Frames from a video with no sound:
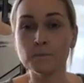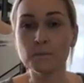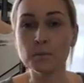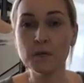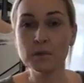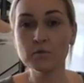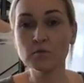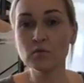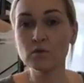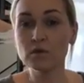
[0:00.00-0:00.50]

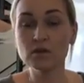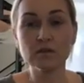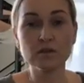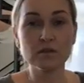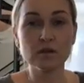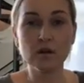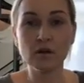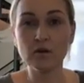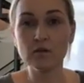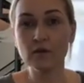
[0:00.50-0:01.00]
People
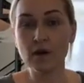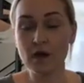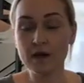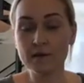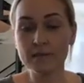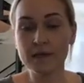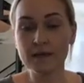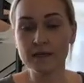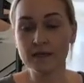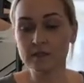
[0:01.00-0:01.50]
will all
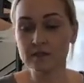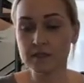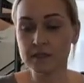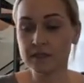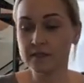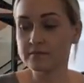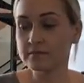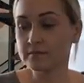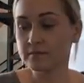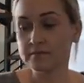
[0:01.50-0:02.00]

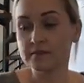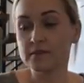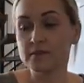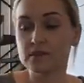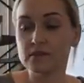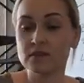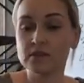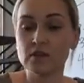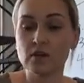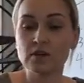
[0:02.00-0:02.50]
automatically
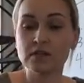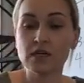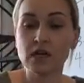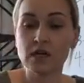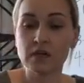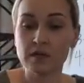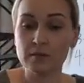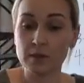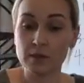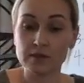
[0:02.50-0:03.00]
start
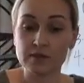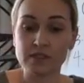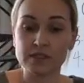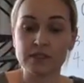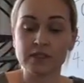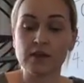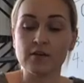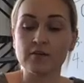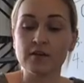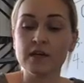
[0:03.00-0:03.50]
talking about this
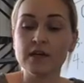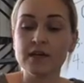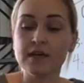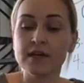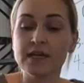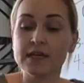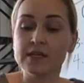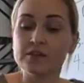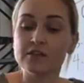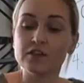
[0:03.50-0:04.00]
stuff.
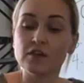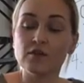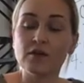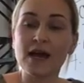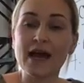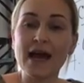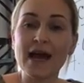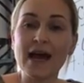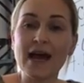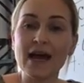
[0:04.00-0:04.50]

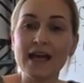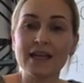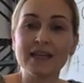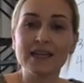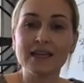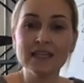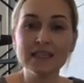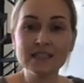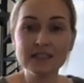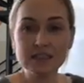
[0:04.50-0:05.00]
So
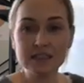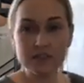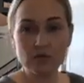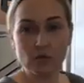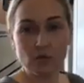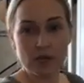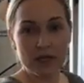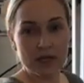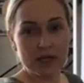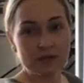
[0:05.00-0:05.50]
this is
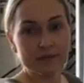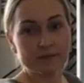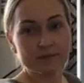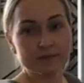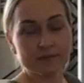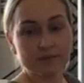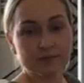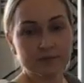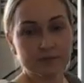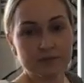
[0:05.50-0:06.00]

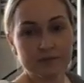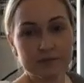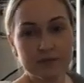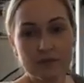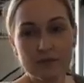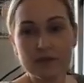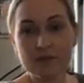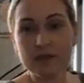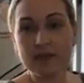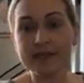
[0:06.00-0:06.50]
when,
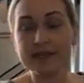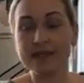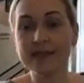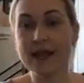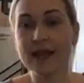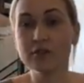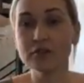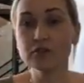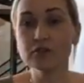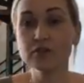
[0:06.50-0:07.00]

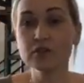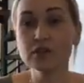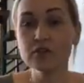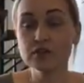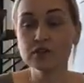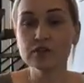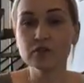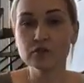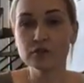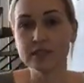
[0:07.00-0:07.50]
now you're the
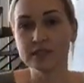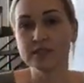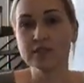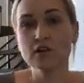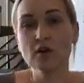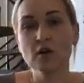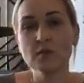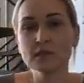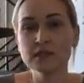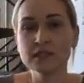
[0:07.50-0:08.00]
consultant.
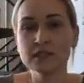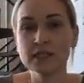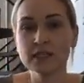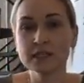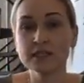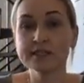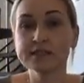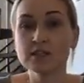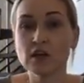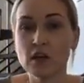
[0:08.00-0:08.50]
You're almost
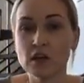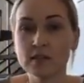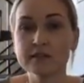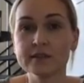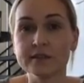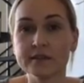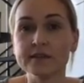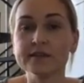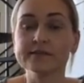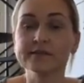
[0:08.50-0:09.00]
like a
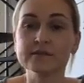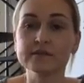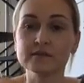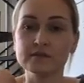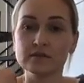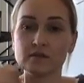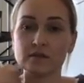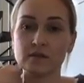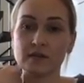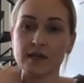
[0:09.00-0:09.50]
doctor,
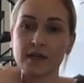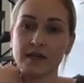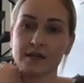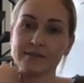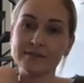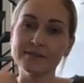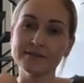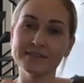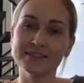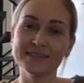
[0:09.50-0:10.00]

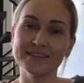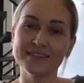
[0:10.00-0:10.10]
okay?